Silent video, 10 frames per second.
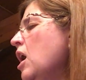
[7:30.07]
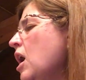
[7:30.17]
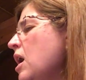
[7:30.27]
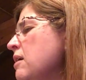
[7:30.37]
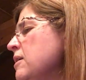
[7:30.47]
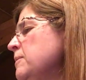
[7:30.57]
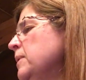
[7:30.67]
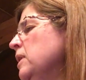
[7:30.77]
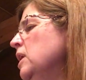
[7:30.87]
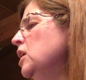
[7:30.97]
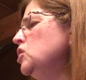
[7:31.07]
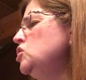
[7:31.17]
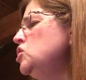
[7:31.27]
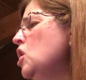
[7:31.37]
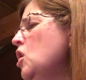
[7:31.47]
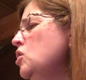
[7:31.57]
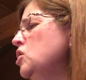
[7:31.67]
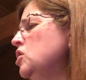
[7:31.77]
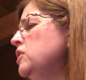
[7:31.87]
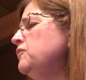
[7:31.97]
horrible,
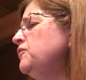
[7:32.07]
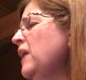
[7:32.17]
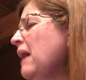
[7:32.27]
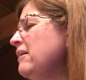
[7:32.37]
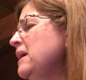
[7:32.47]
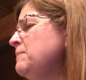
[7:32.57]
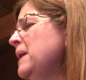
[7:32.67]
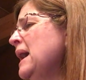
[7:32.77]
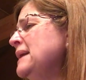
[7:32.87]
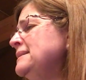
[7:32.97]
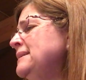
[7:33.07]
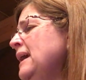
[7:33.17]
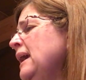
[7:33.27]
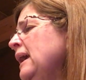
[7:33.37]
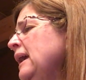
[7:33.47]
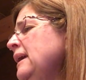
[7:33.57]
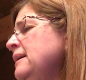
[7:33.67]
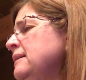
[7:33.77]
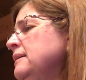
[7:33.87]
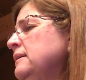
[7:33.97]
no good, very bad day.
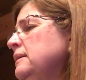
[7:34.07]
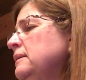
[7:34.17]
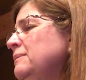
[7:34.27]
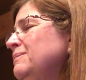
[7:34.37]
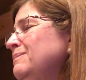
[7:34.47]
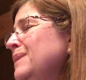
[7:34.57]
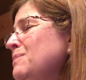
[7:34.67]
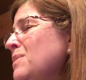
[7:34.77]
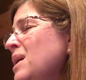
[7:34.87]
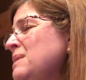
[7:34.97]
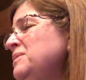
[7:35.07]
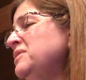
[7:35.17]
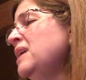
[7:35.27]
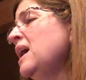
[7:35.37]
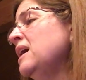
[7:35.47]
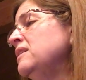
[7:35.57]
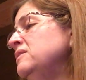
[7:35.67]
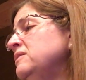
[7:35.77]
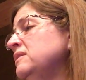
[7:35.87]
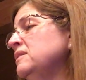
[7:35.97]
My mom
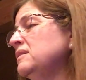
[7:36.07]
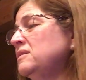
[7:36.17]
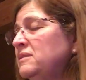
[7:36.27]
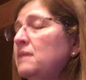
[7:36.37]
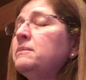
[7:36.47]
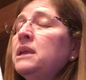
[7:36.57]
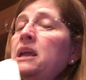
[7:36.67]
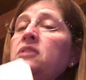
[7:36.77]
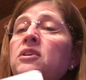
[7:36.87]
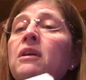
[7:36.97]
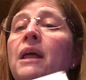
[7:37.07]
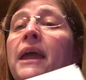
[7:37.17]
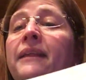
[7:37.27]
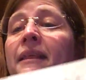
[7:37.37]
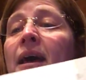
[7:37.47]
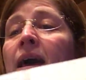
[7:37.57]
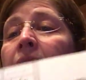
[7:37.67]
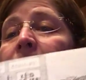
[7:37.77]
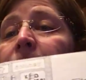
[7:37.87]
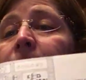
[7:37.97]
says some days are like that.